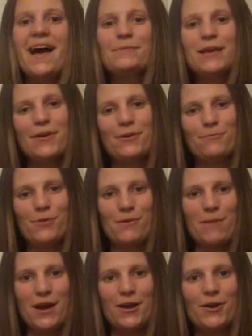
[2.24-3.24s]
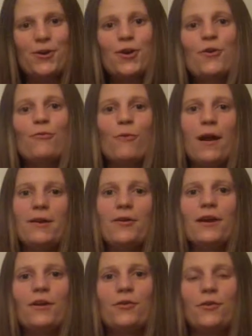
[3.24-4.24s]
I'm Karen Brimmeyer, writer
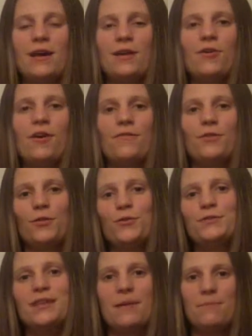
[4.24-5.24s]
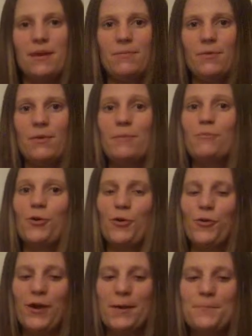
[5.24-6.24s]
and creator of the Lose That Baby Weight
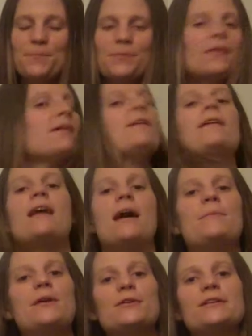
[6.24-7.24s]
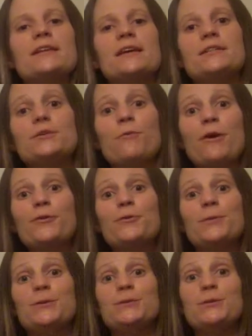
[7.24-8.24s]
program. I'm here today to
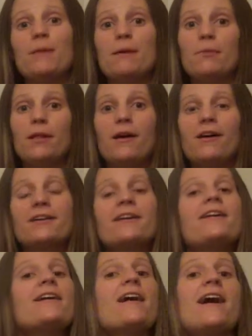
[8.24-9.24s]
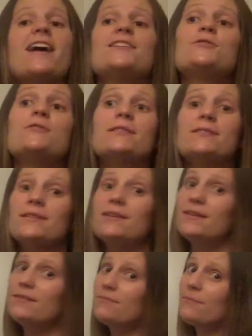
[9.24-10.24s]
welcome you to my blog. As you can
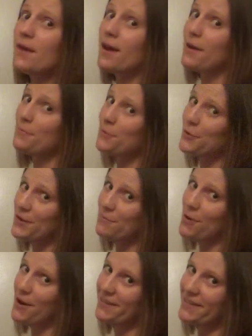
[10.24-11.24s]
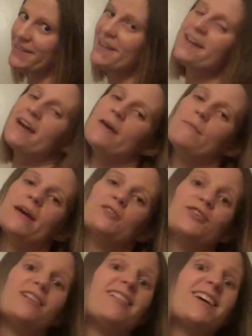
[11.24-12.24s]
see, I'm pretty pregnant. I'm
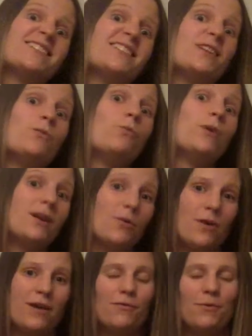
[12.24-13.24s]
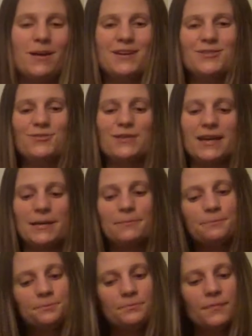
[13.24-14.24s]
actually less than a week away from my due date.